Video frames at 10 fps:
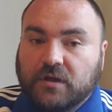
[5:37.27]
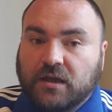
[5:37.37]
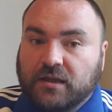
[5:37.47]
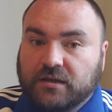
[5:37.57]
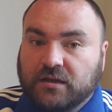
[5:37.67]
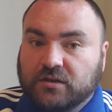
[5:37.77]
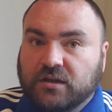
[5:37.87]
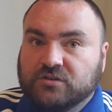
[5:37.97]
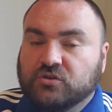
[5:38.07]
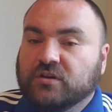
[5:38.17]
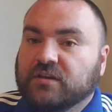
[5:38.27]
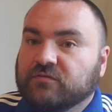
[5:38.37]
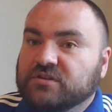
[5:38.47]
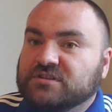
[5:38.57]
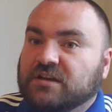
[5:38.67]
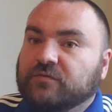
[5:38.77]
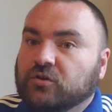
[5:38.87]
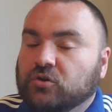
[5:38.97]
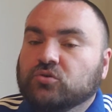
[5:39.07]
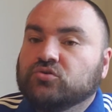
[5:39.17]
and sort of giving yourself a
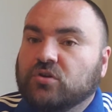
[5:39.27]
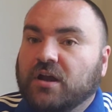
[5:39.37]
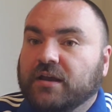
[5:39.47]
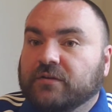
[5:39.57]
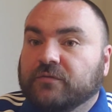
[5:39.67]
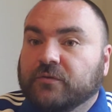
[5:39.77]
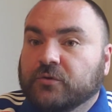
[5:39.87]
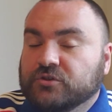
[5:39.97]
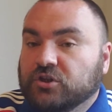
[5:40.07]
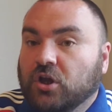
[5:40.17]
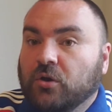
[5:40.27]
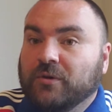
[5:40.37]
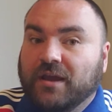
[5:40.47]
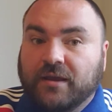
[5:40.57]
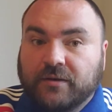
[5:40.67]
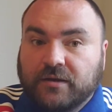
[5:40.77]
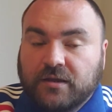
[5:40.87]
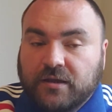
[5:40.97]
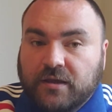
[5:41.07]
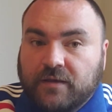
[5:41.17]
new train of thought to go down,
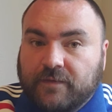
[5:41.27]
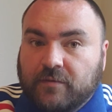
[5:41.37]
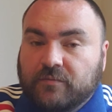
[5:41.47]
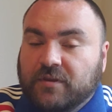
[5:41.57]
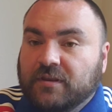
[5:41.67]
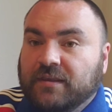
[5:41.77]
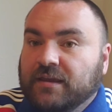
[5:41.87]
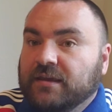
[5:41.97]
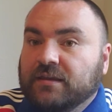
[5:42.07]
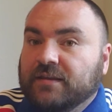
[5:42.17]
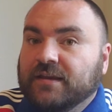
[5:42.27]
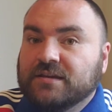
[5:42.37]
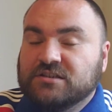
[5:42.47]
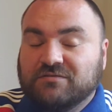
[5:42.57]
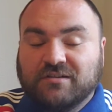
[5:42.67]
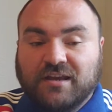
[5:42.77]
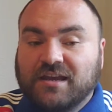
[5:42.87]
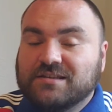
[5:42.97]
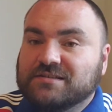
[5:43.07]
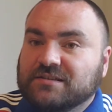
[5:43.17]
the easier it
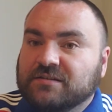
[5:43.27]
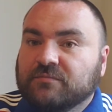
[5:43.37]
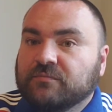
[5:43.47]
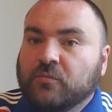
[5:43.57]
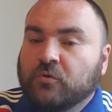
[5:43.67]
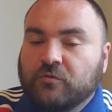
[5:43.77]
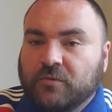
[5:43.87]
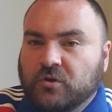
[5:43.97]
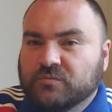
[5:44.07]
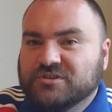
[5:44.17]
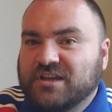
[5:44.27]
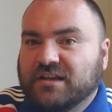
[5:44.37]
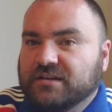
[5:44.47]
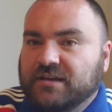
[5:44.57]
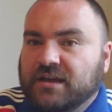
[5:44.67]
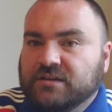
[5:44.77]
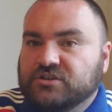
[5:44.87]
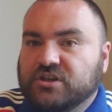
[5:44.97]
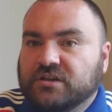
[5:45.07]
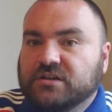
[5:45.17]
gets and the more it becomes second
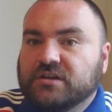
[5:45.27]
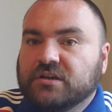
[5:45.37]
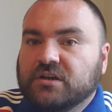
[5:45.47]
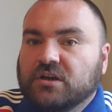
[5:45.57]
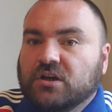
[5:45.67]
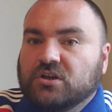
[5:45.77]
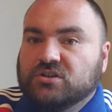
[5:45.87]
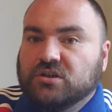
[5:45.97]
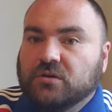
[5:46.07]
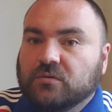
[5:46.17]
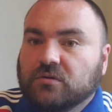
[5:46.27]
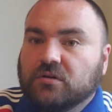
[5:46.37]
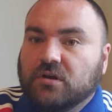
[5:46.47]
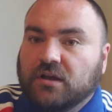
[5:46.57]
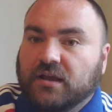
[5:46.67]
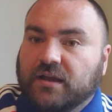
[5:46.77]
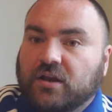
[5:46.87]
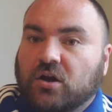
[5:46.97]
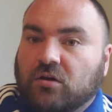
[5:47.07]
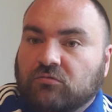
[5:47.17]
nature. So again,
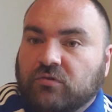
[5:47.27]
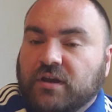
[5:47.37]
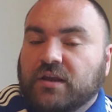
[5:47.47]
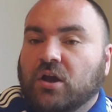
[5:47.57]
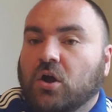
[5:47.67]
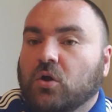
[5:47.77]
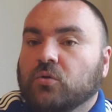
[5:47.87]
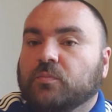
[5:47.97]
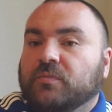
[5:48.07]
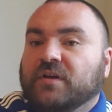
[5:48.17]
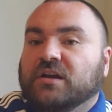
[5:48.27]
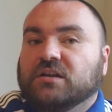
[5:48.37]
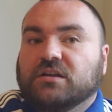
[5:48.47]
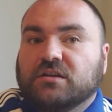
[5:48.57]
I really hope that